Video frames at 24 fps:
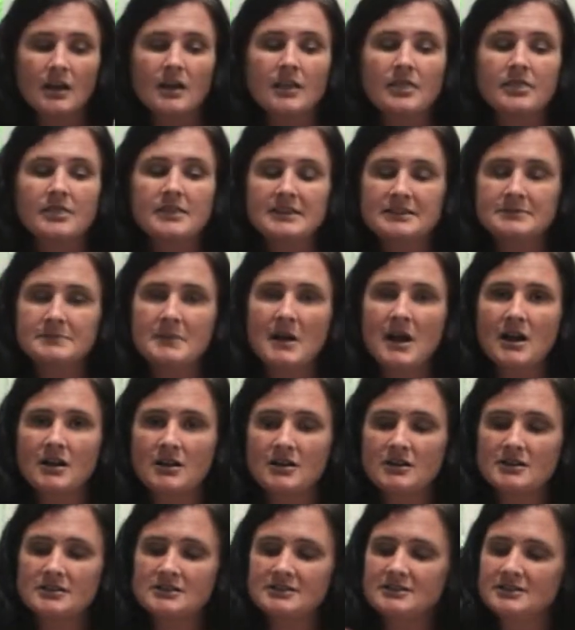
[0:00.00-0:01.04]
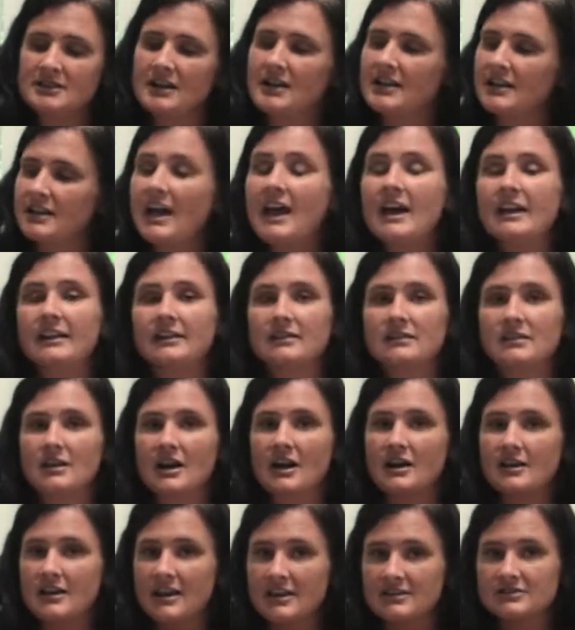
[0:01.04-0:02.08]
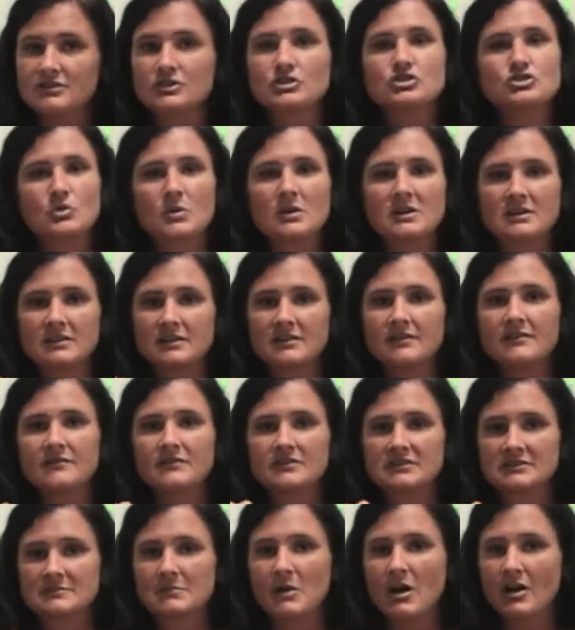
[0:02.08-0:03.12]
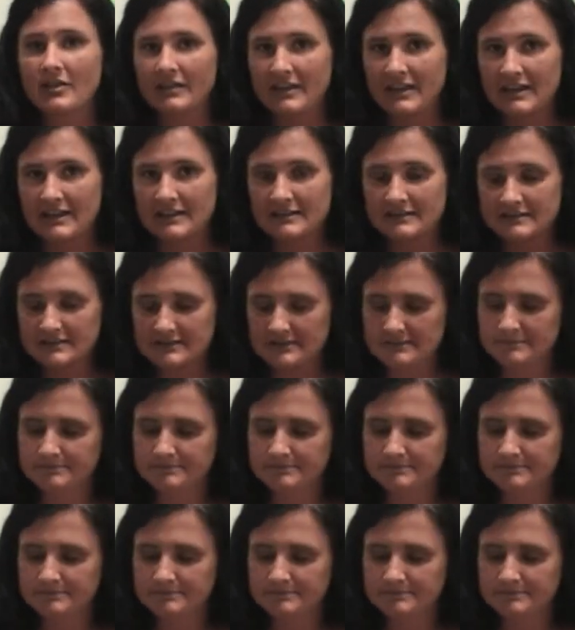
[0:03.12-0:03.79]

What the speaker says: These markers, again, are nice and shortened for small hands.